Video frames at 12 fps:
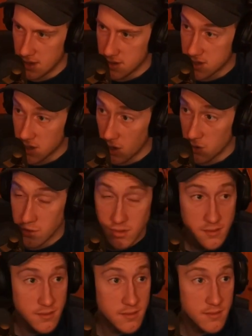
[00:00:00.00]
So,
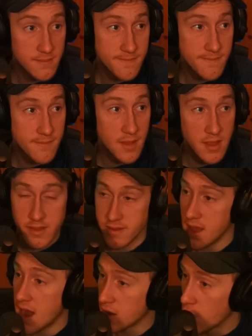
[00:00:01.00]

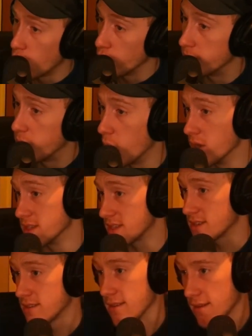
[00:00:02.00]
I call the
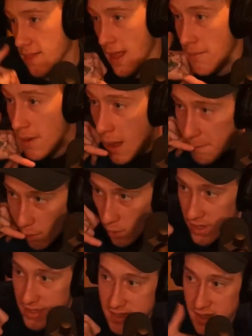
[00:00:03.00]
boys. I'm like,
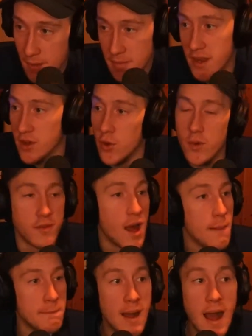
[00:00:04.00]
boys, I'm in a call with,
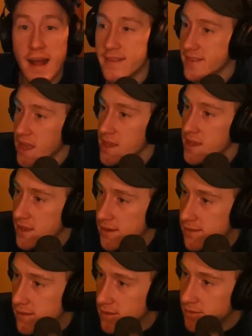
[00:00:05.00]
like, Matt,
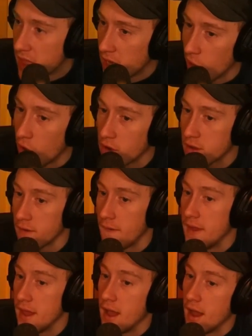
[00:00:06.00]
Dean, Nellock.
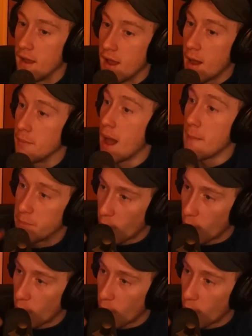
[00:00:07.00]
I'm like,